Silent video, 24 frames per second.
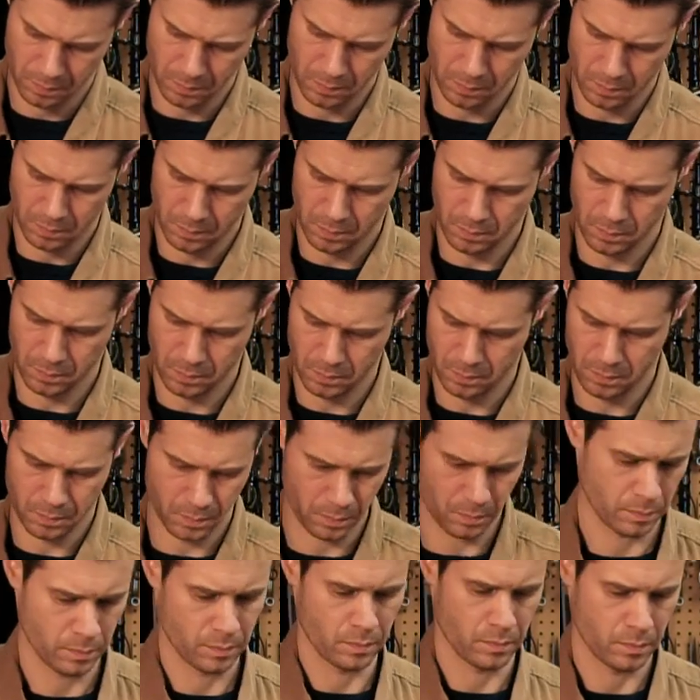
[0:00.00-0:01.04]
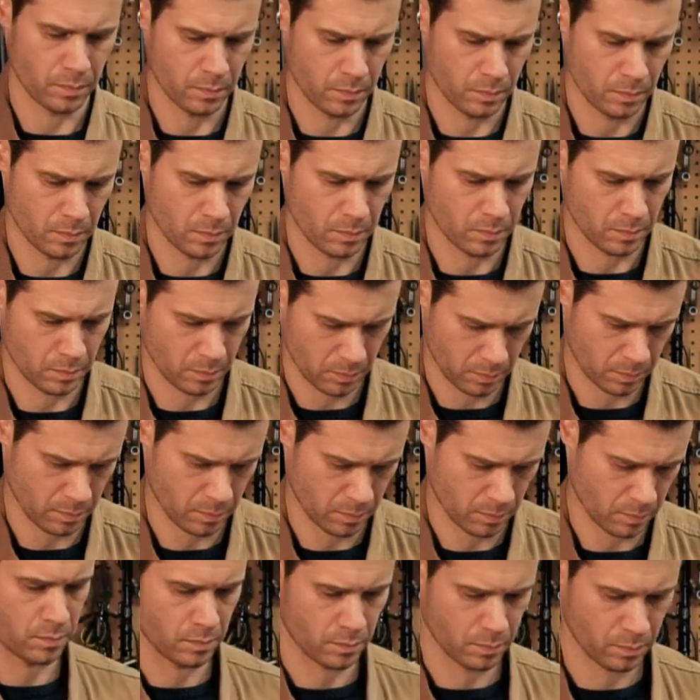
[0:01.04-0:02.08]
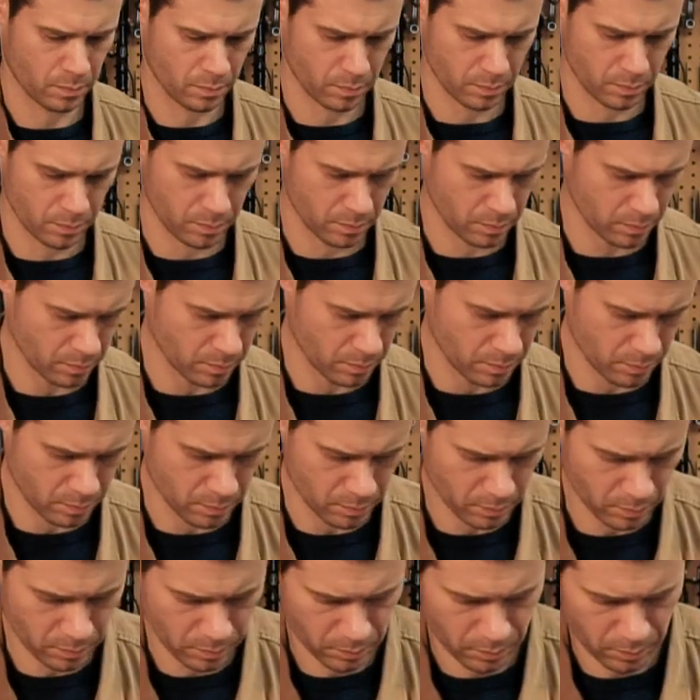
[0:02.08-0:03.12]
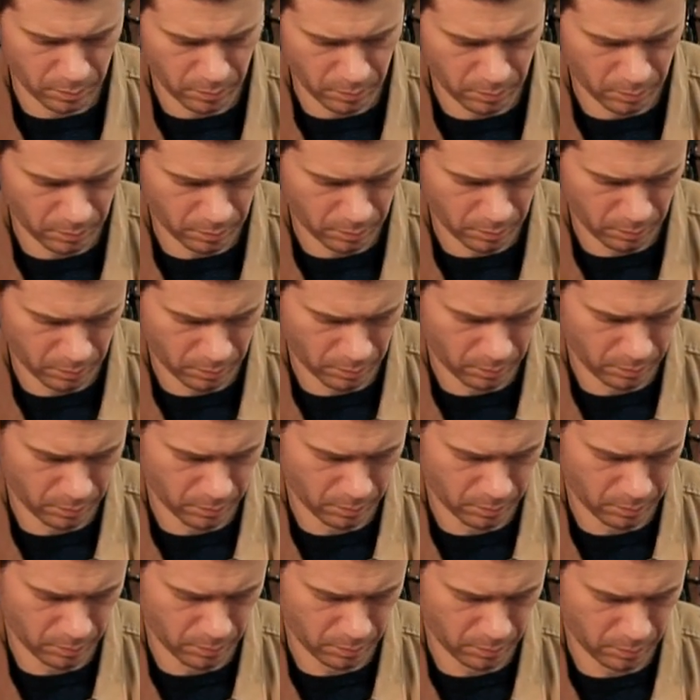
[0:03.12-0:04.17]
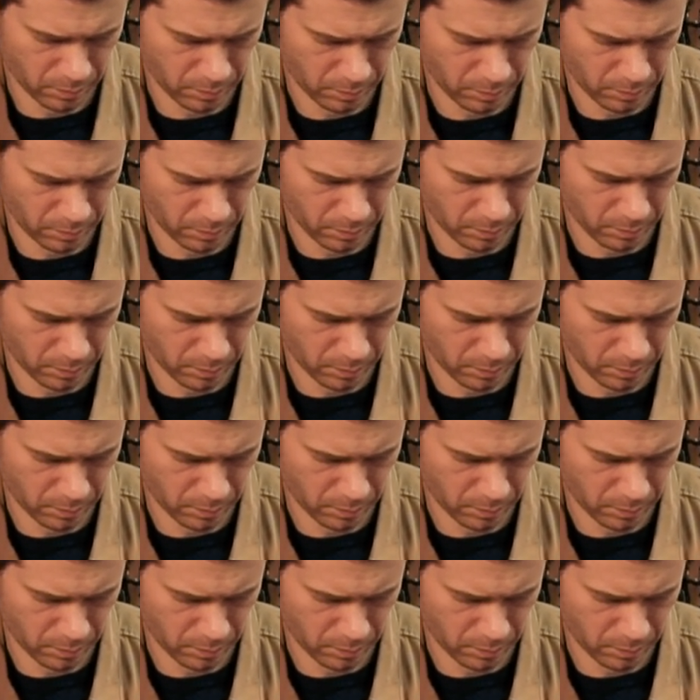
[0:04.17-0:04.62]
(silence)